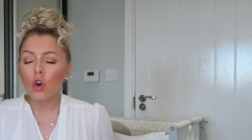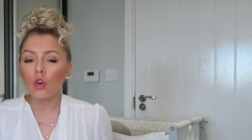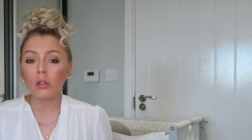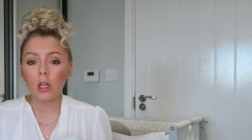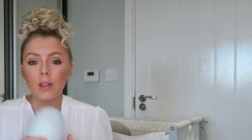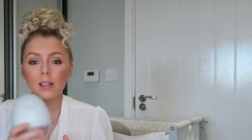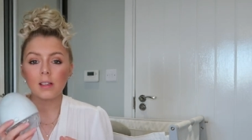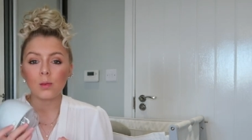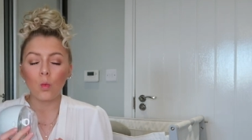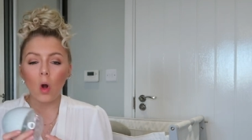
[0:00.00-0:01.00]
also this
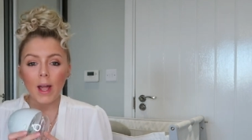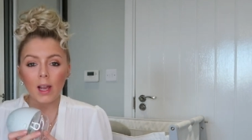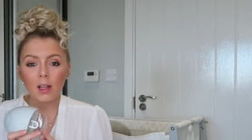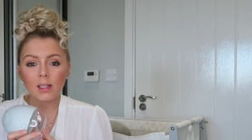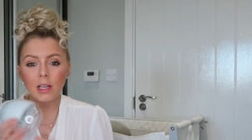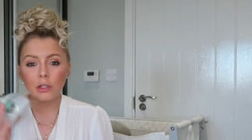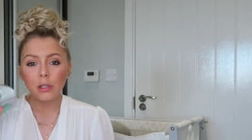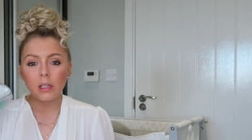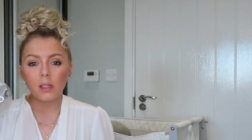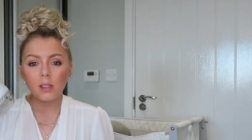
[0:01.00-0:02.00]
is wireless as
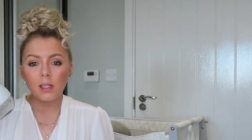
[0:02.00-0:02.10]
you can